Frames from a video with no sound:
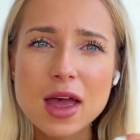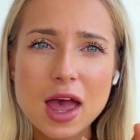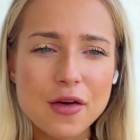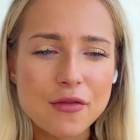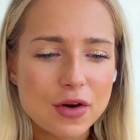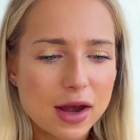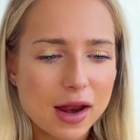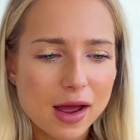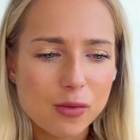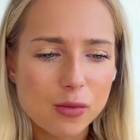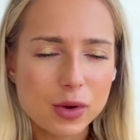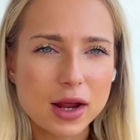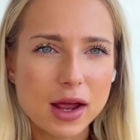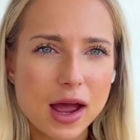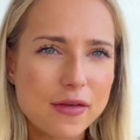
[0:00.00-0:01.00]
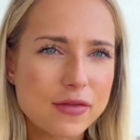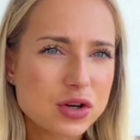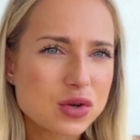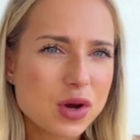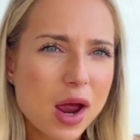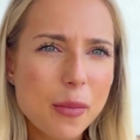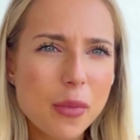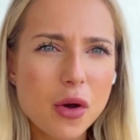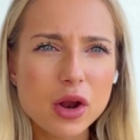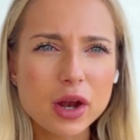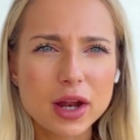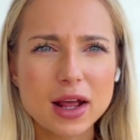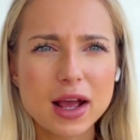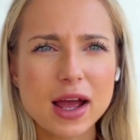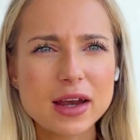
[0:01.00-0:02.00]
And right now, when I have a tripod
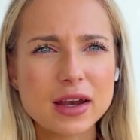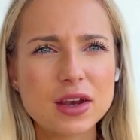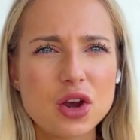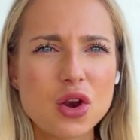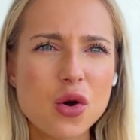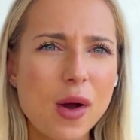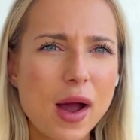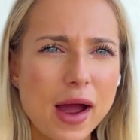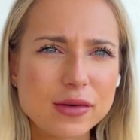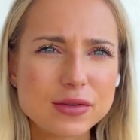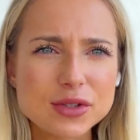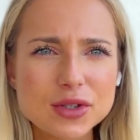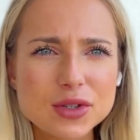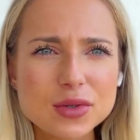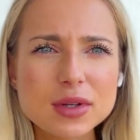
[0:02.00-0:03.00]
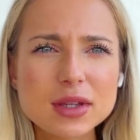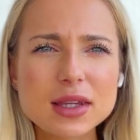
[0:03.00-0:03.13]
and kind of know how to do it,